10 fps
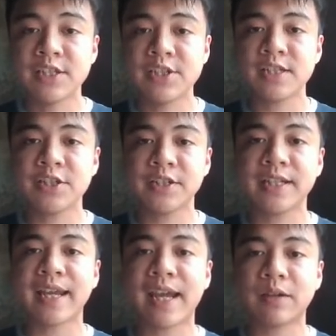children
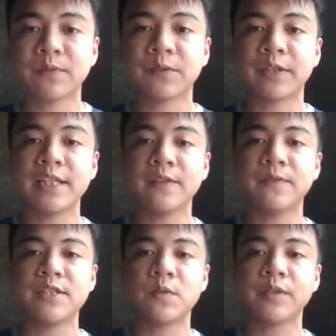account for
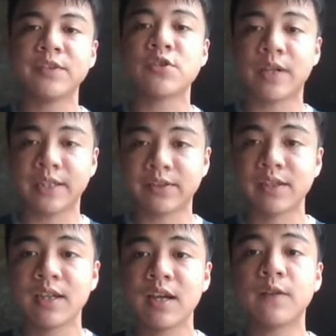individuals'
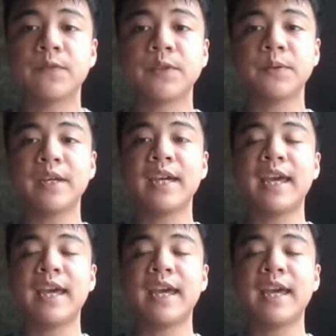joints of view